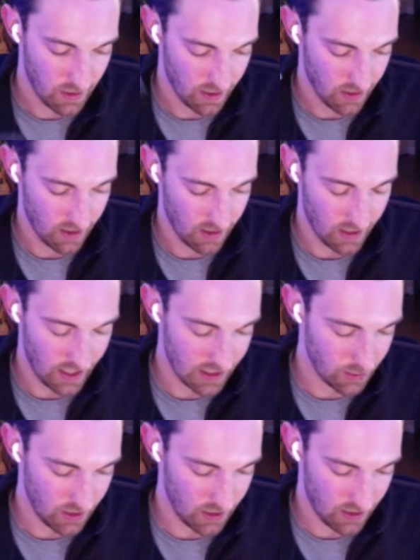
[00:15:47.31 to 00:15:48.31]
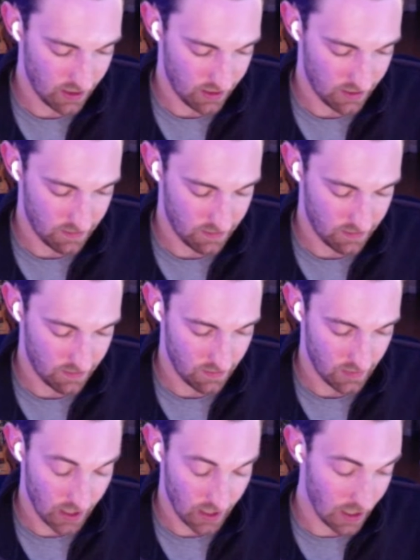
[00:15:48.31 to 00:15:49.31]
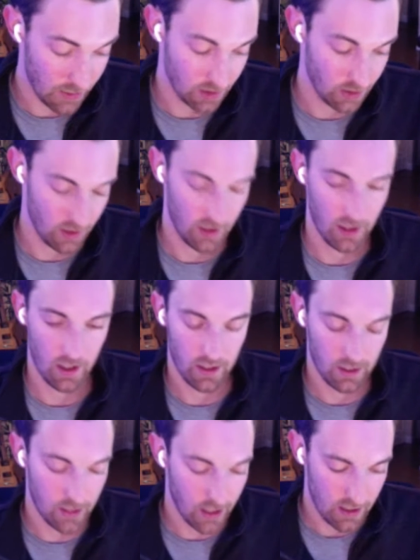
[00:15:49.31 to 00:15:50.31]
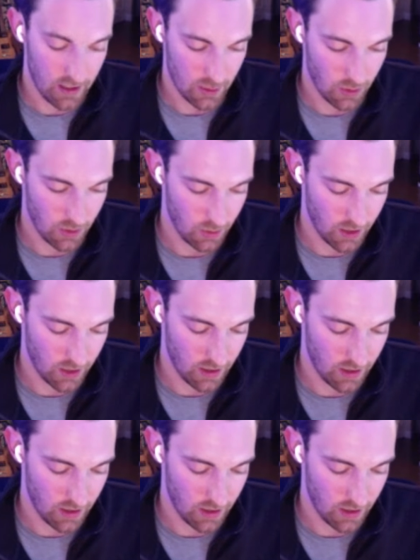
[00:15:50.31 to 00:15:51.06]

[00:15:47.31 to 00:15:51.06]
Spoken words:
Last week, I absolutely thought the Titans would win,